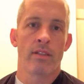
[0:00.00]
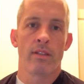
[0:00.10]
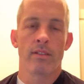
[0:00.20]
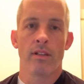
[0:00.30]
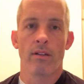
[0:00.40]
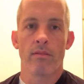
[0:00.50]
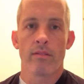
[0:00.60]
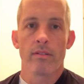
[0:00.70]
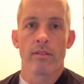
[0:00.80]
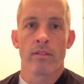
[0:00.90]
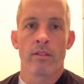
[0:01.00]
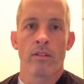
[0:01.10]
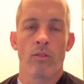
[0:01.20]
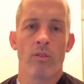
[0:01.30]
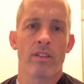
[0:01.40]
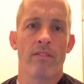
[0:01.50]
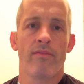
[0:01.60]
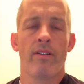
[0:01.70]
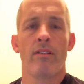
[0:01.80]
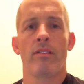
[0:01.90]
So, or at the
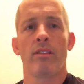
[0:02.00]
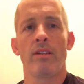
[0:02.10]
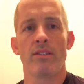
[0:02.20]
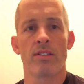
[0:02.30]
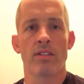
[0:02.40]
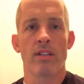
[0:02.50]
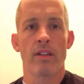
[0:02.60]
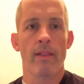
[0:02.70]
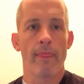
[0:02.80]
very least,